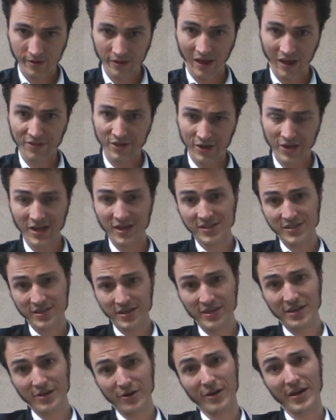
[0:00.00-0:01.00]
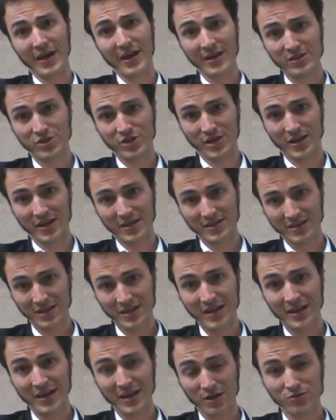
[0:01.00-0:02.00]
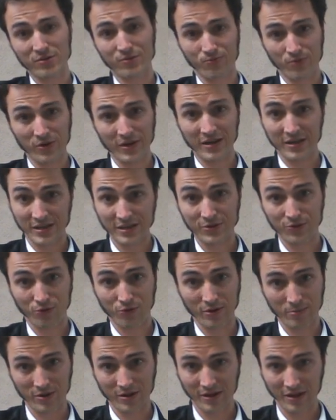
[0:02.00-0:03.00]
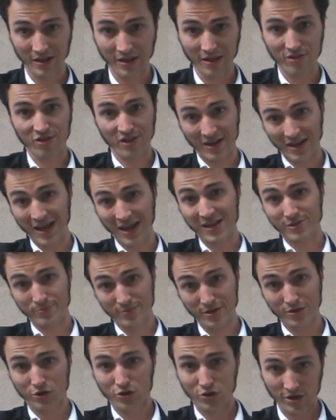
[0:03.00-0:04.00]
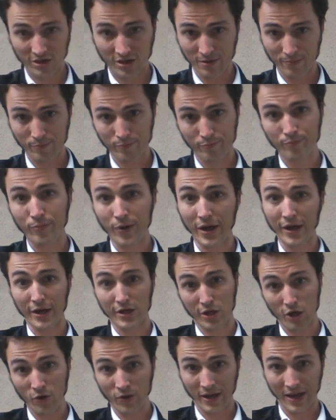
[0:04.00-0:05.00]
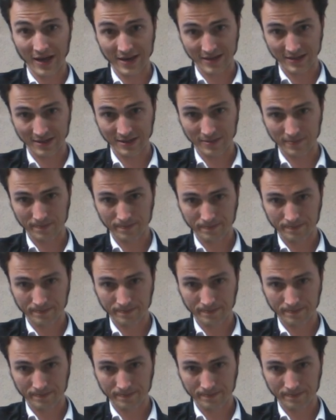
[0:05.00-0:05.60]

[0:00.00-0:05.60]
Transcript: I think you guys need to get your head checked and actually read a history book that hasn't been cooked up by a coke addict.